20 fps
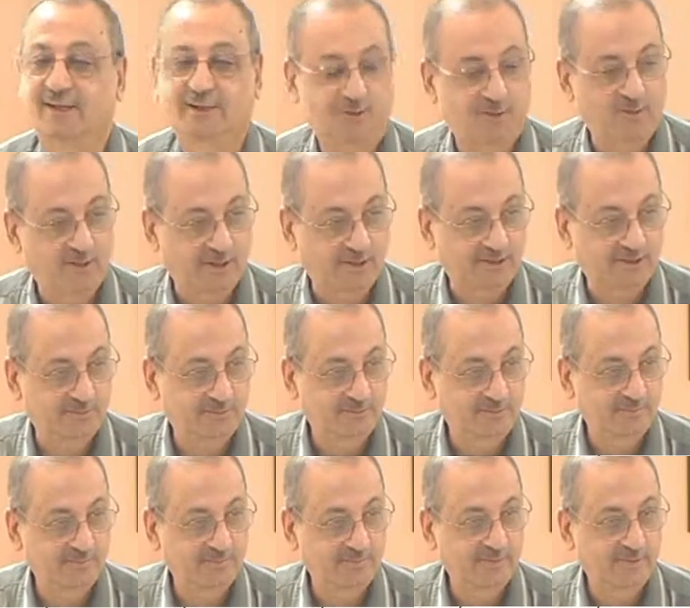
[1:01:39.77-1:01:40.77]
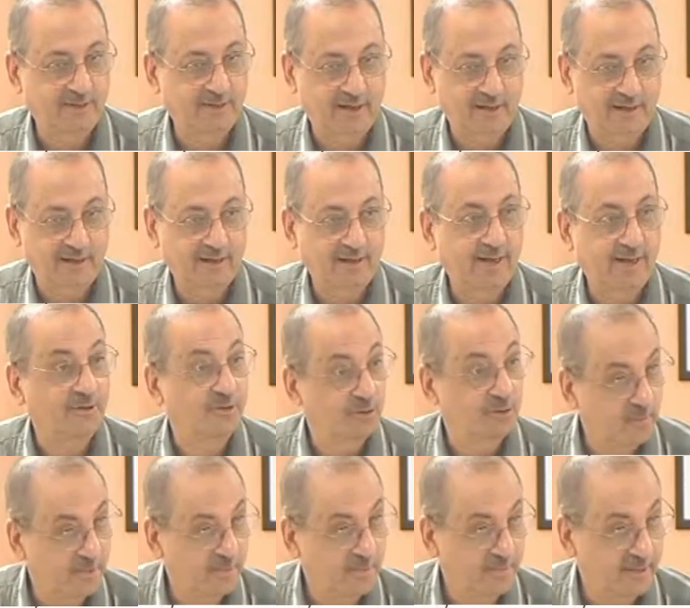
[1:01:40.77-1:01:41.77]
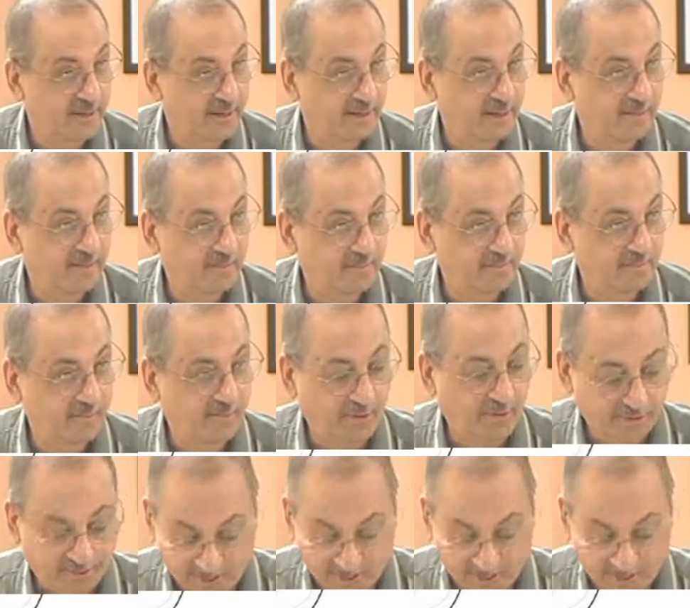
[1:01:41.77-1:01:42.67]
Towards a human being. Pointing